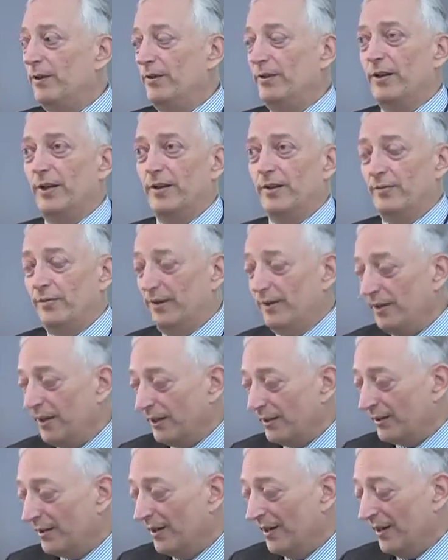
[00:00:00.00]
died of it
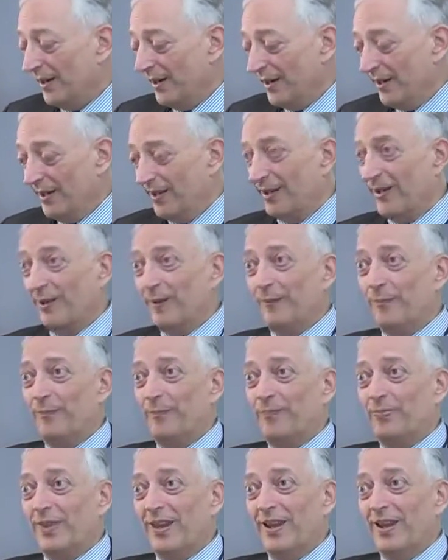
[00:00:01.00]
yet.
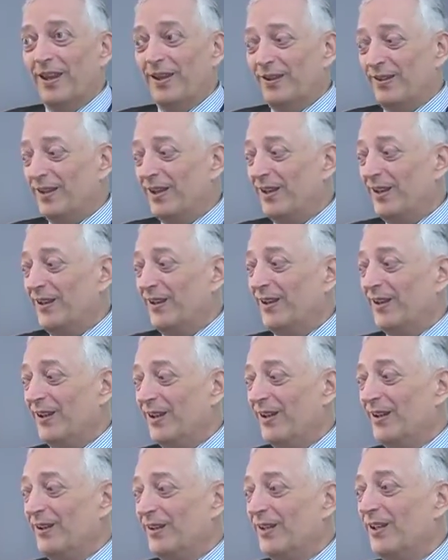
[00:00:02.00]
They
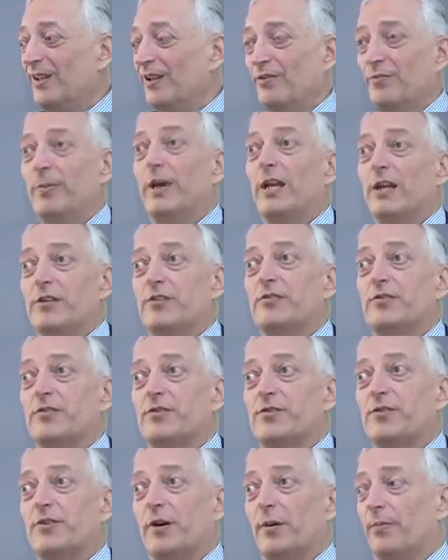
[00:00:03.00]
have managed to
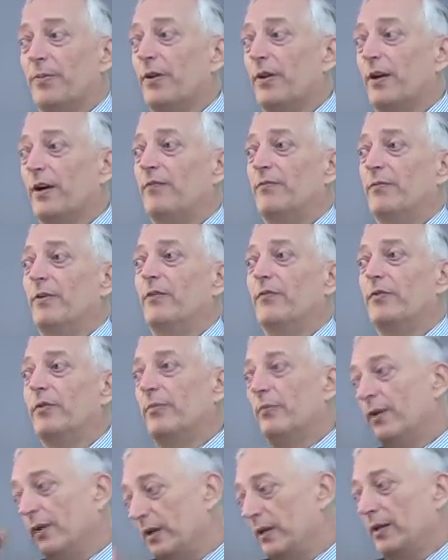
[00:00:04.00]
stop the government
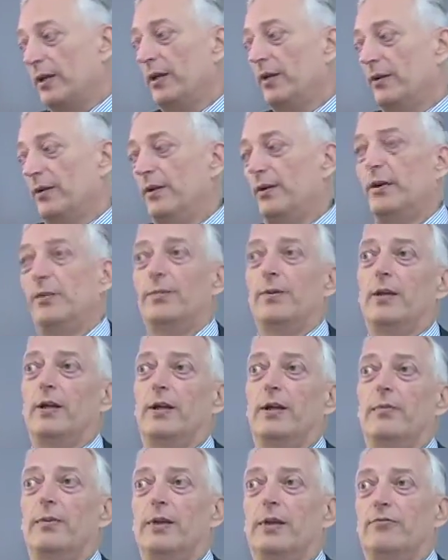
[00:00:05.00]
from going ahead and opening
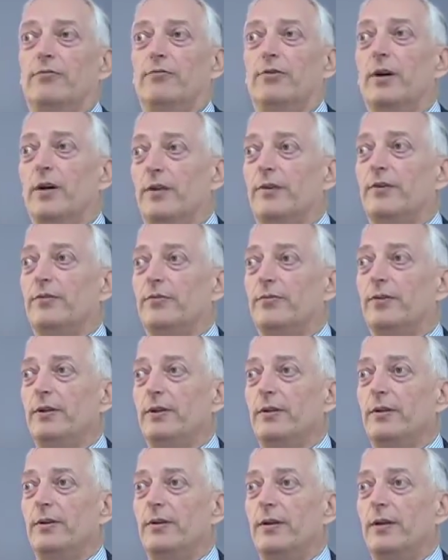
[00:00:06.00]
up that vast
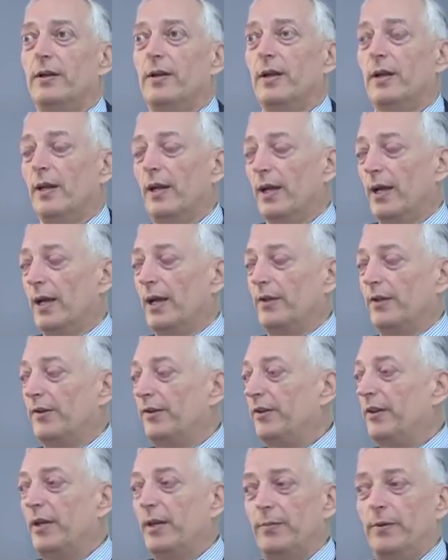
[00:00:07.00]
field. And the
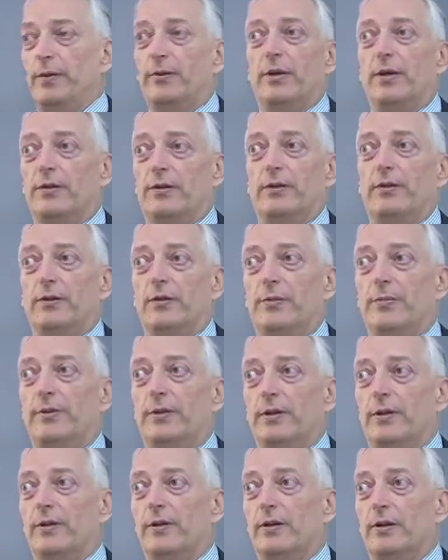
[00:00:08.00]
same in other
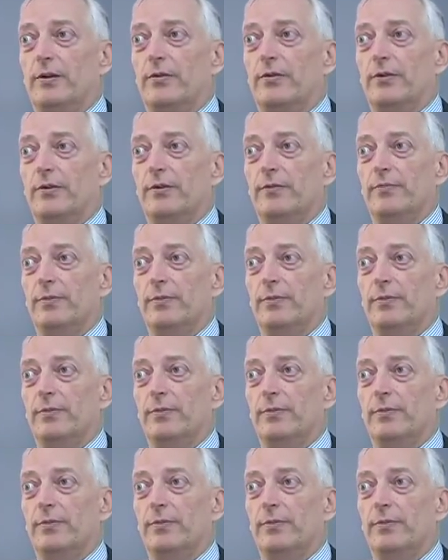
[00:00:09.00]
European countries,